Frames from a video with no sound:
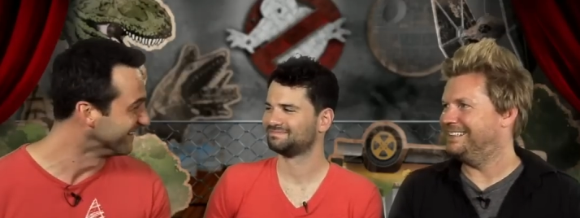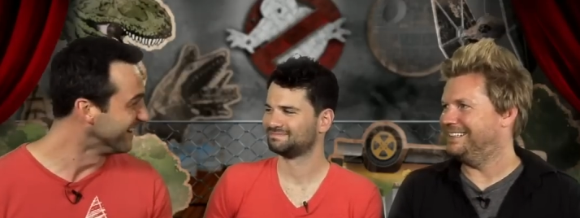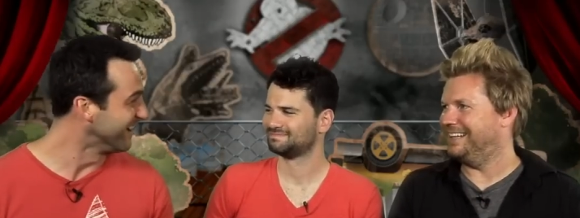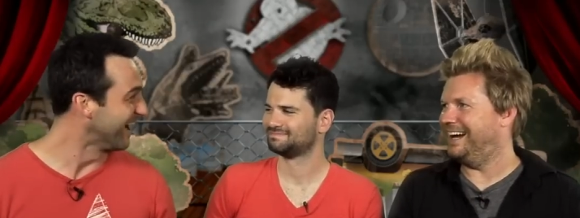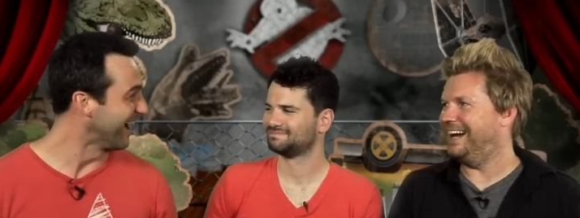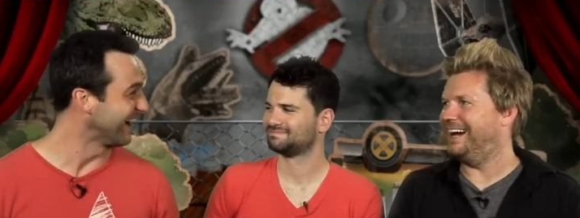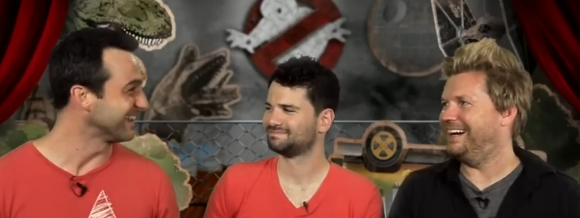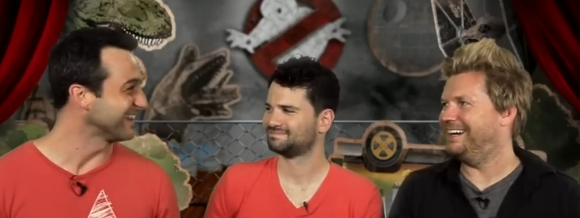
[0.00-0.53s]

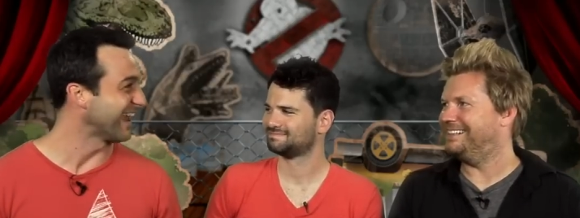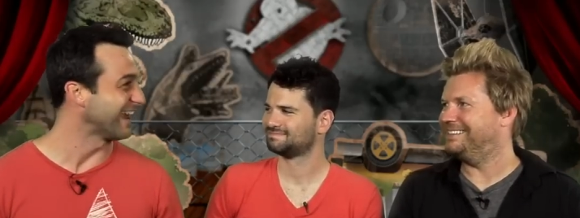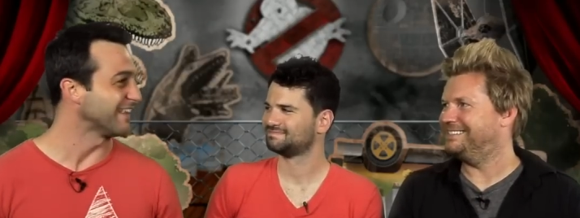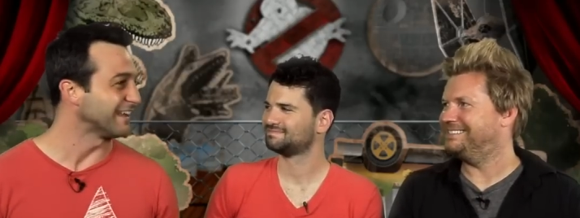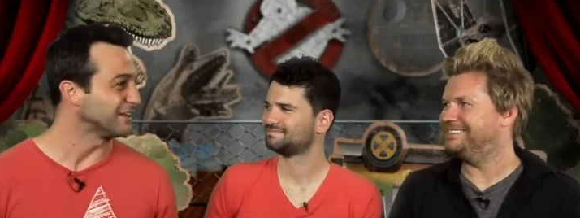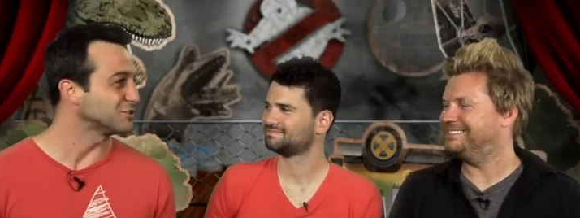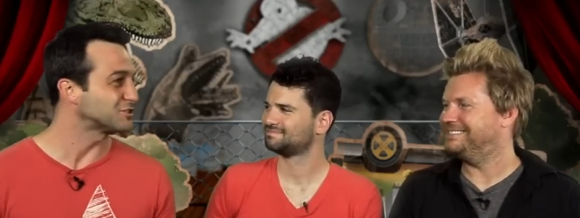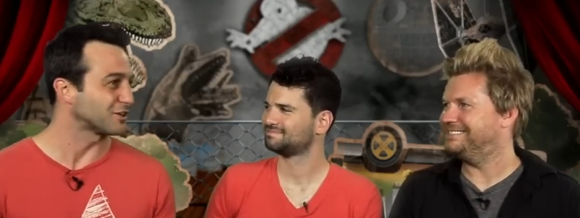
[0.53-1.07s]
Speaker 1: Yeah. And, and,
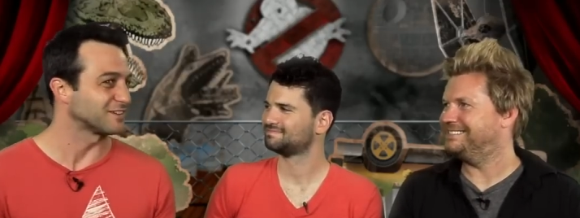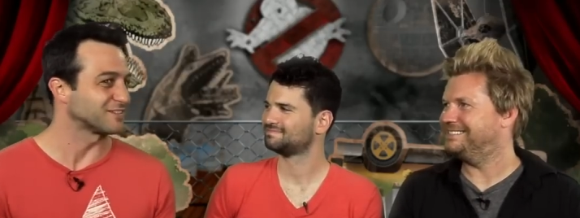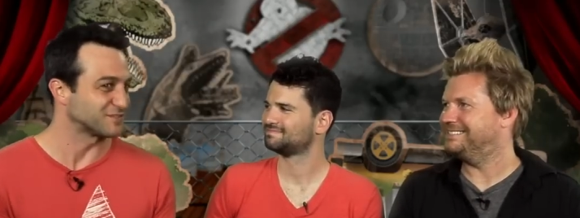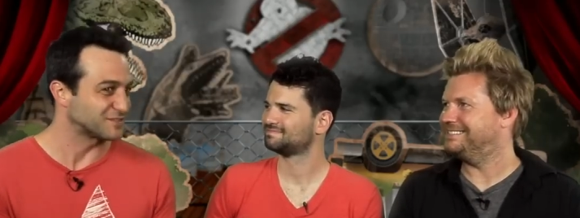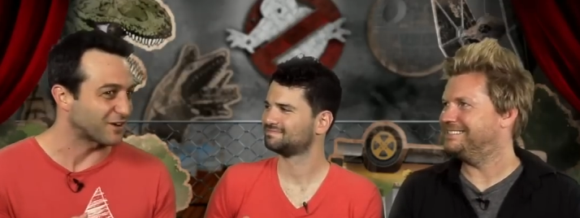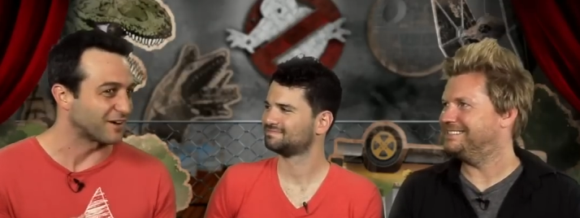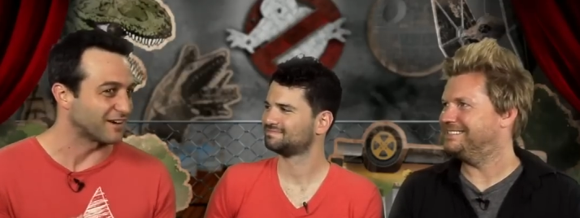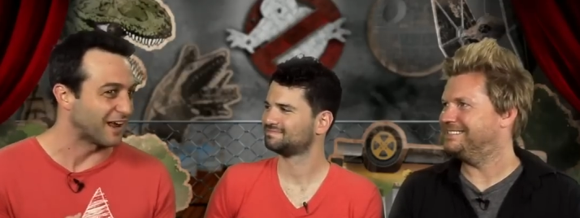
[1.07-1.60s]
then you sort of
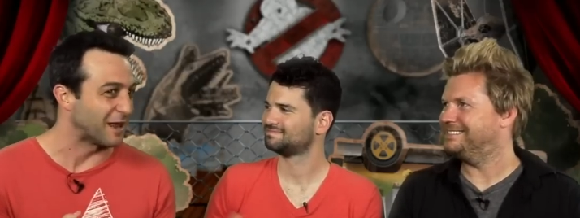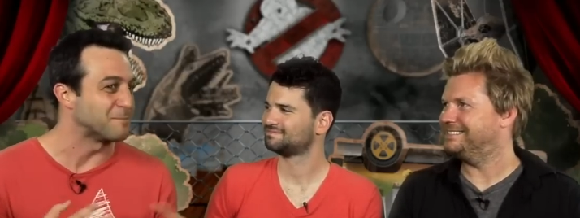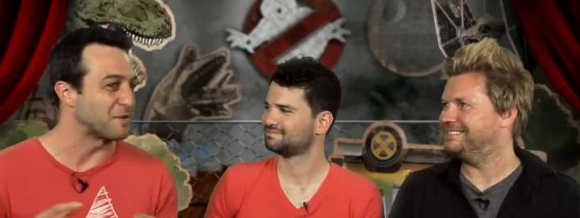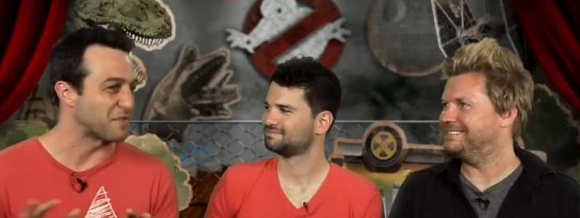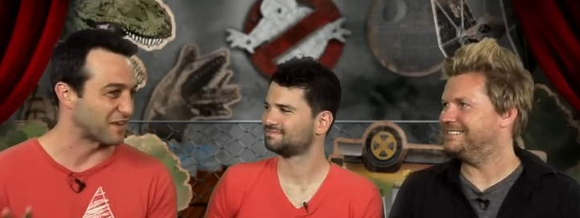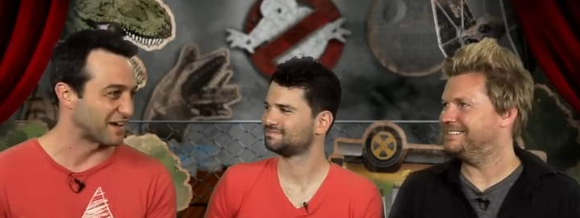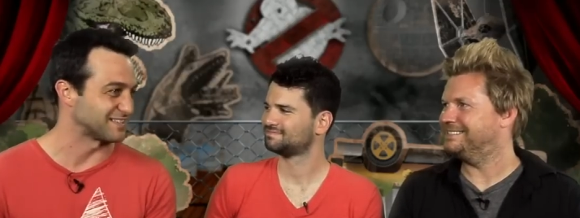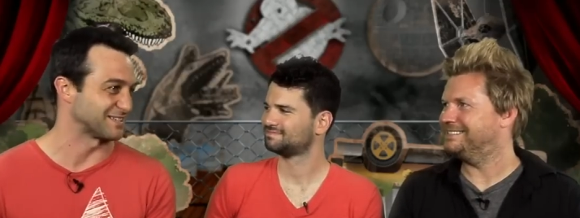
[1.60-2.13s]
start
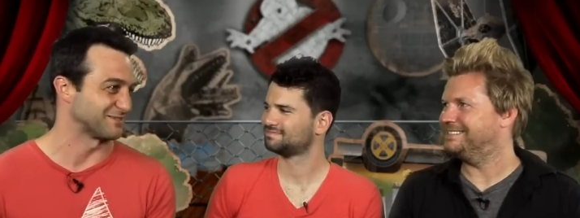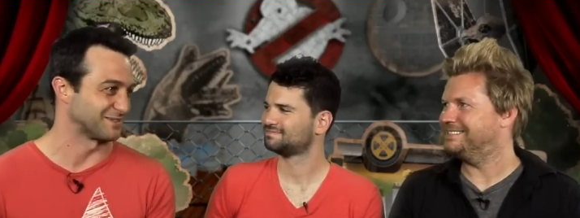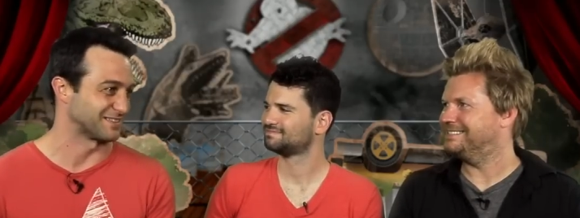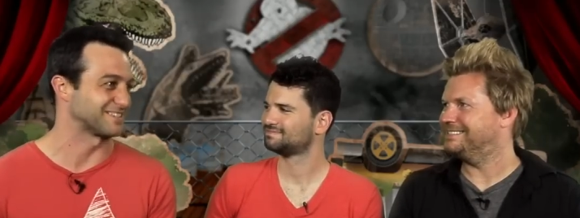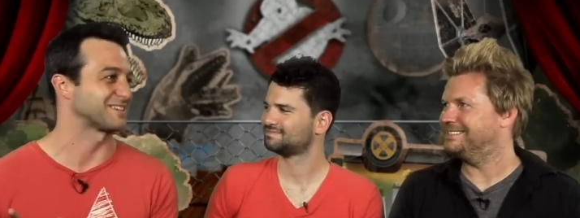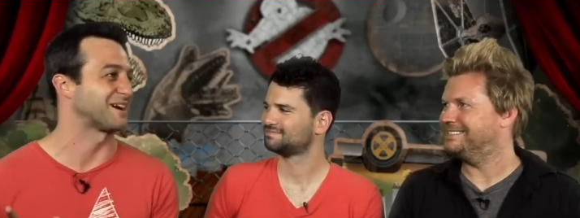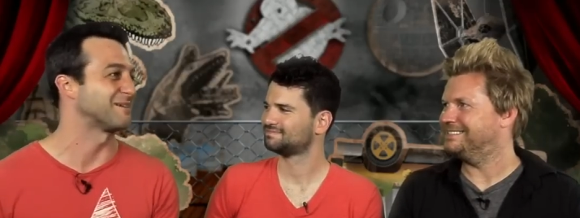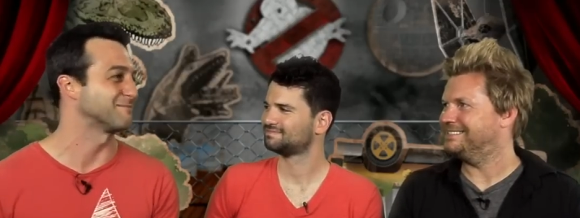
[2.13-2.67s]
empathizing with the
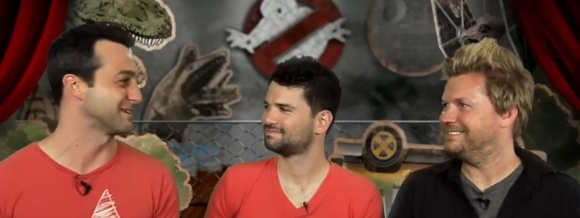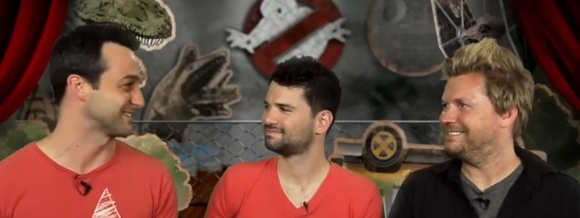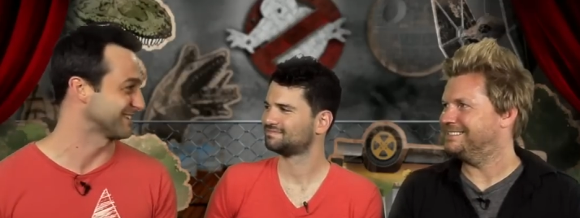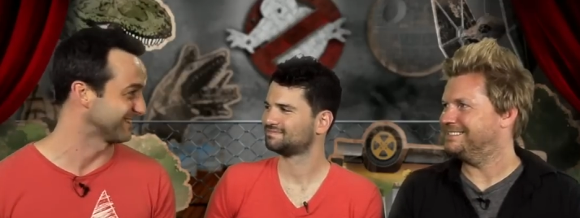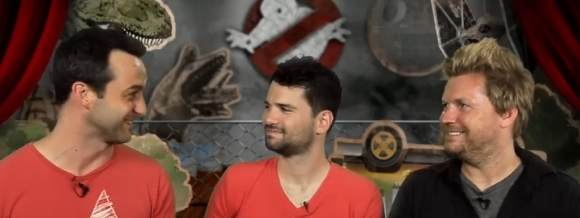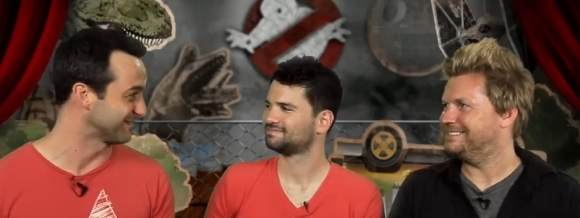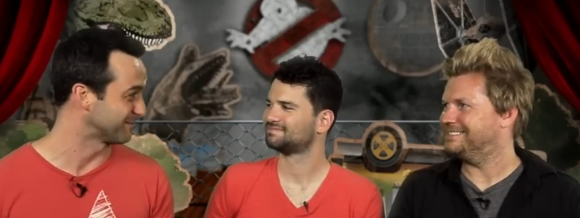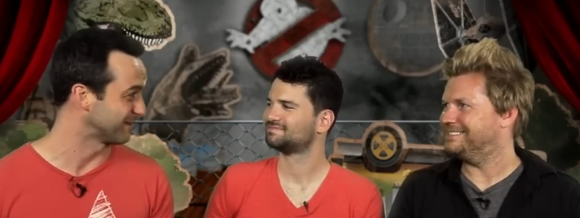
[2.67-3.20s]
zombies a
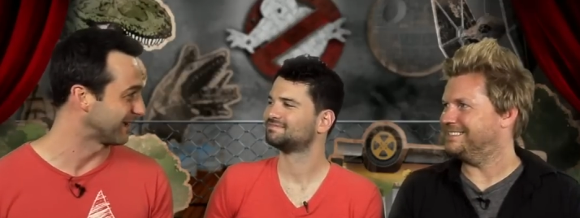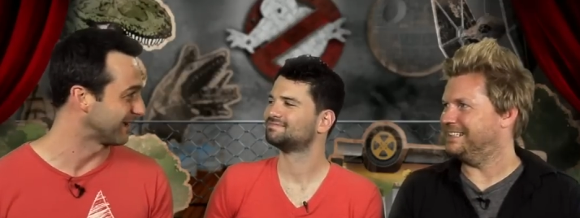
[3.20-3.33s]
little bit.